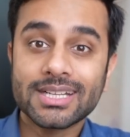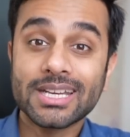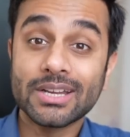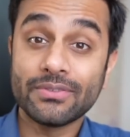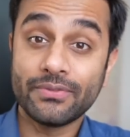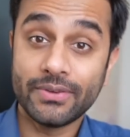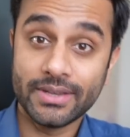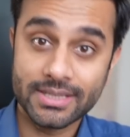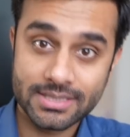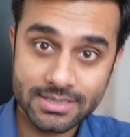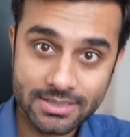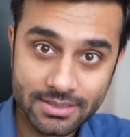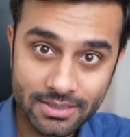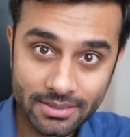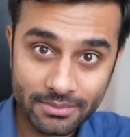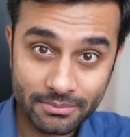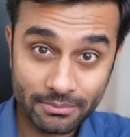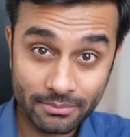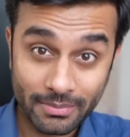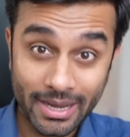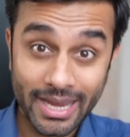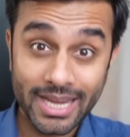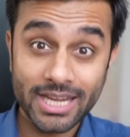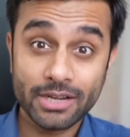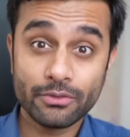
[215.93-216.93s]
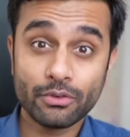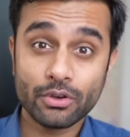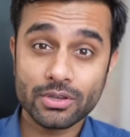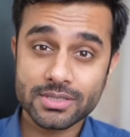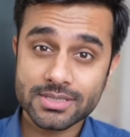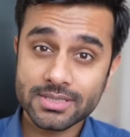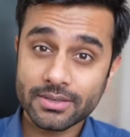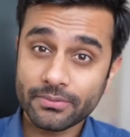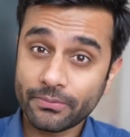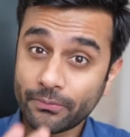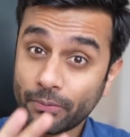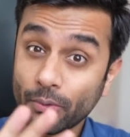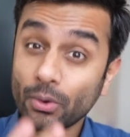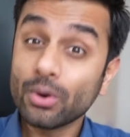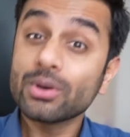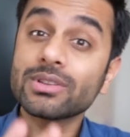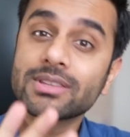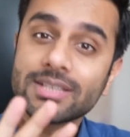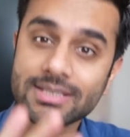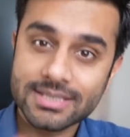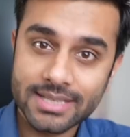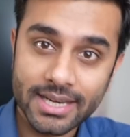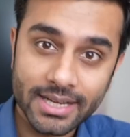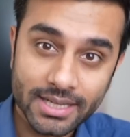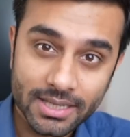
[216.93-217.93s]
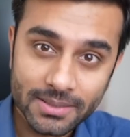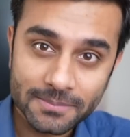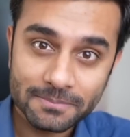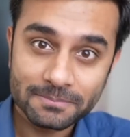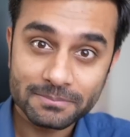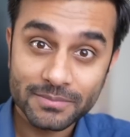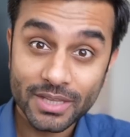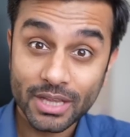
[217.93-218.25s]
toughest. Mine was the fourth set.